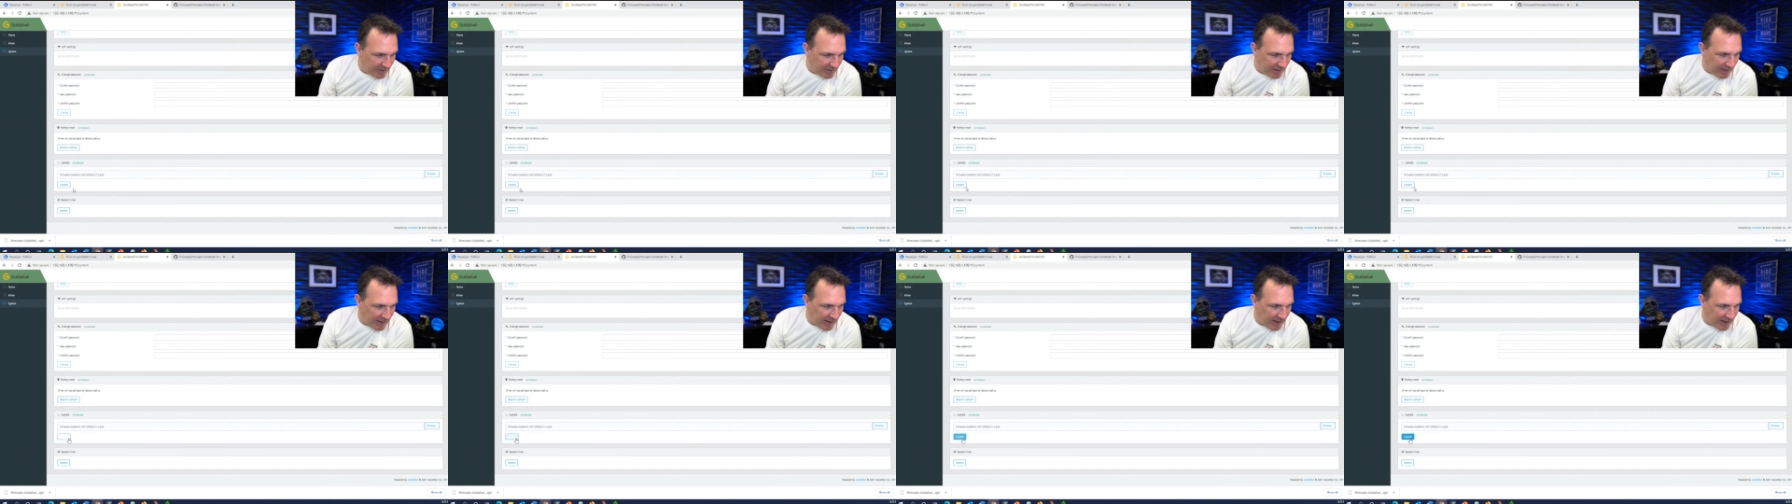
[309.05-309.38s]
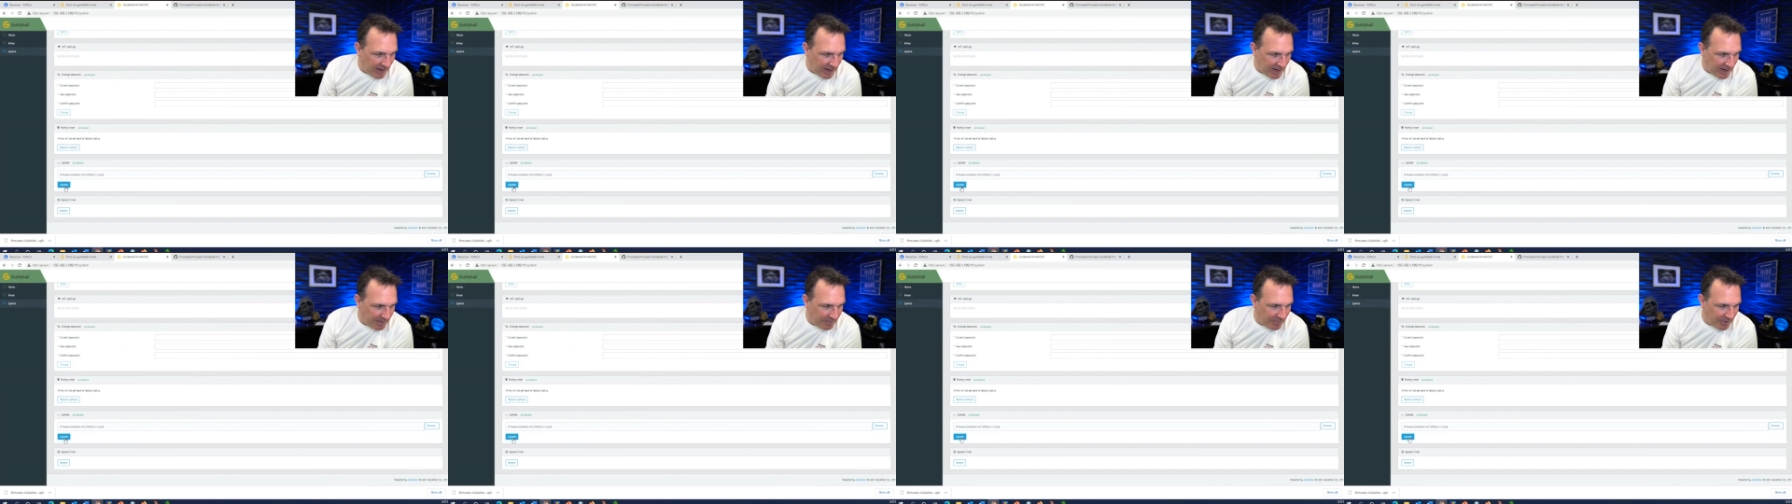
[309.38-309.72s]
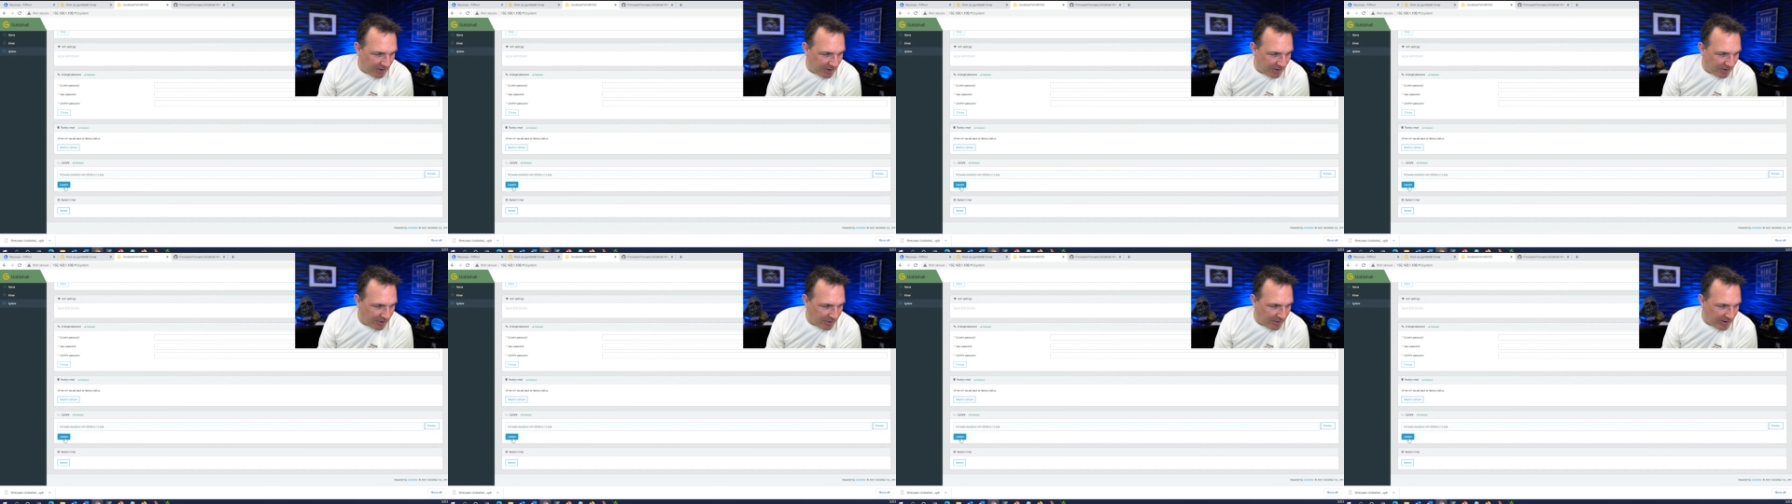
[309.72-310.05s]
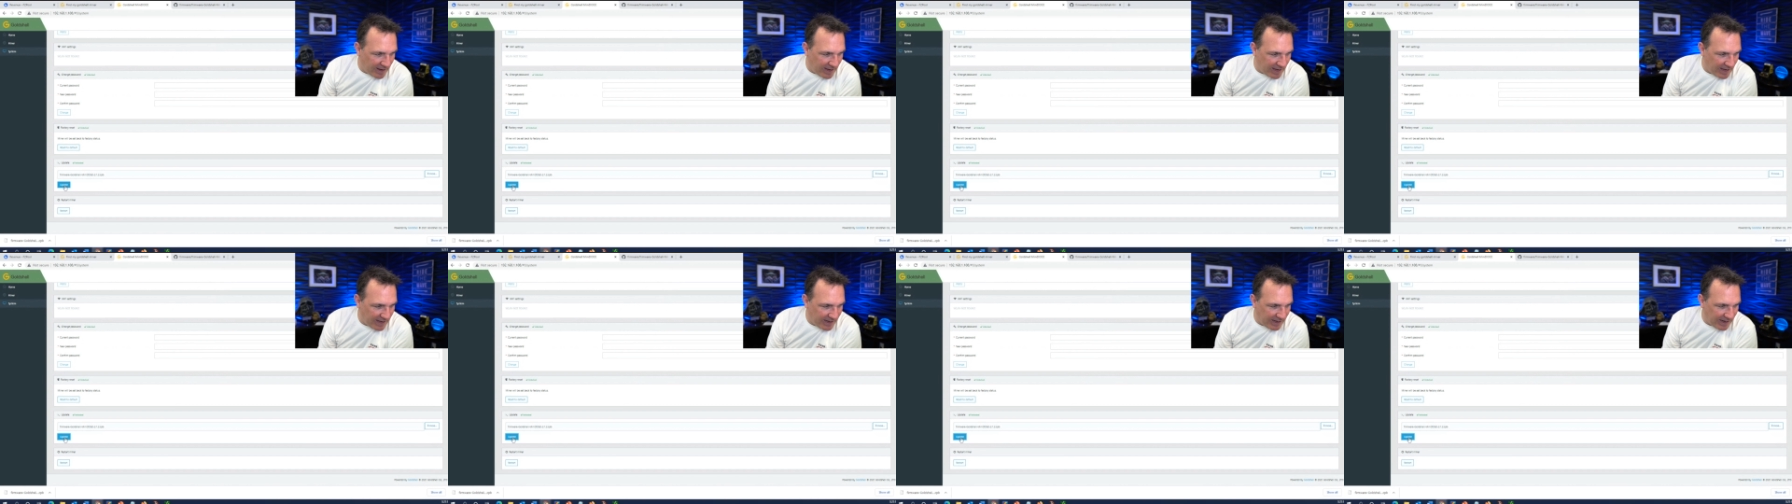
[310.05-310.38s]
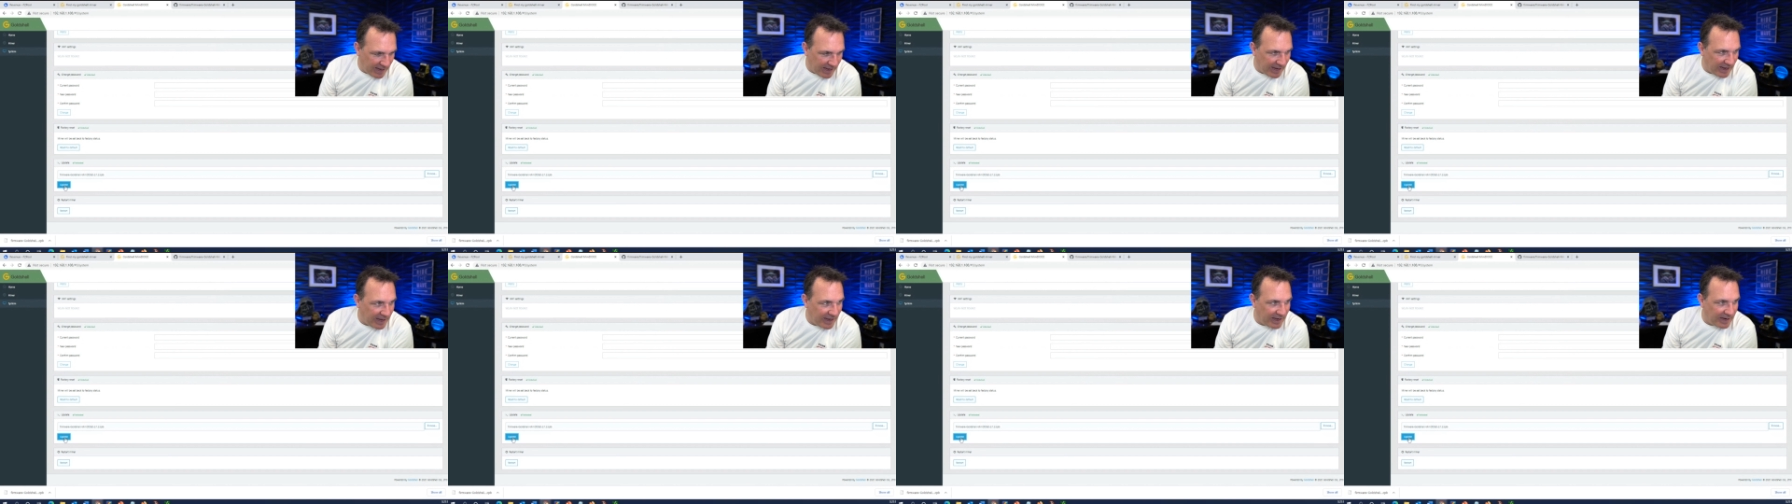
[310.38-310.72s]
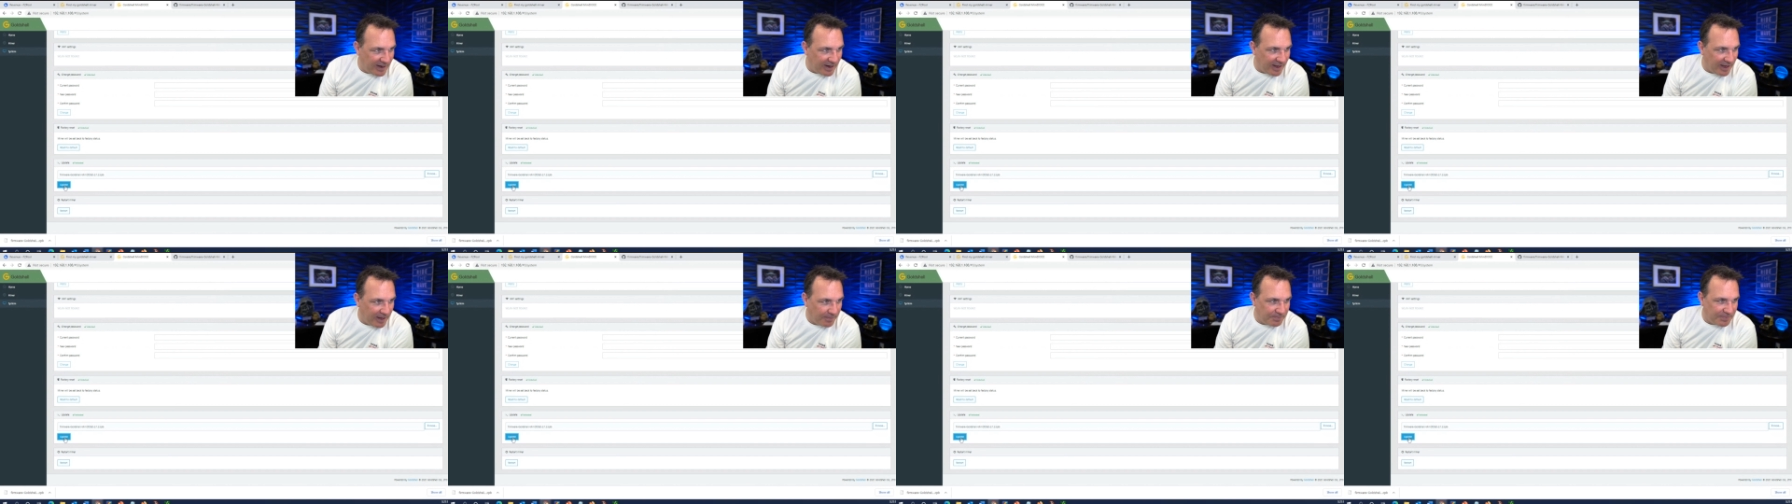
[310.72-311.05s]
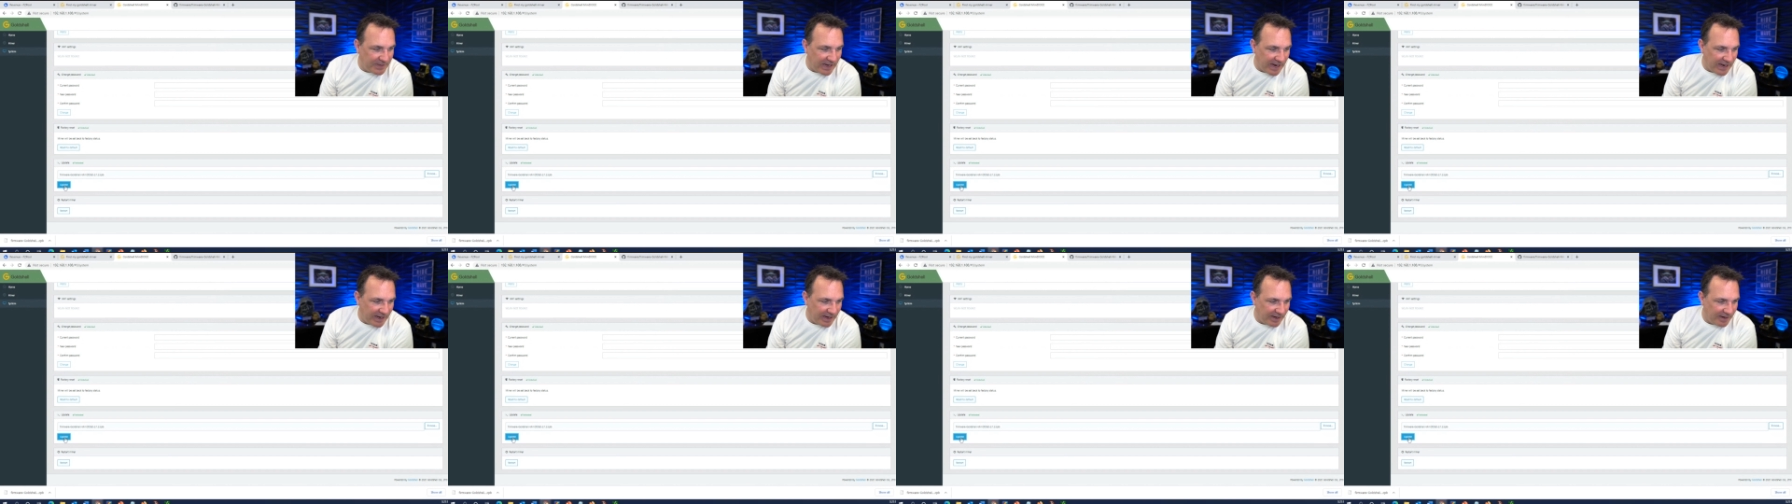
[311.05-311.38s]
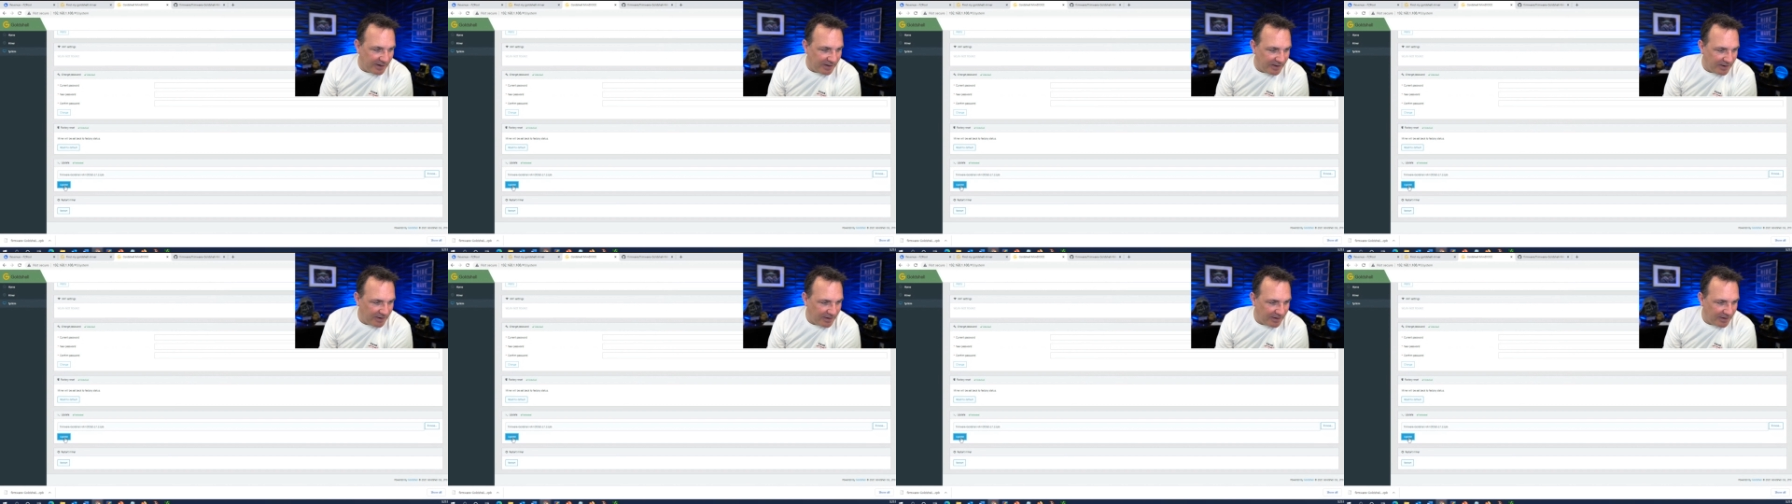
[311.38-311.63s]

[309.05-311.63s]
and I'm going to go ahead and update it.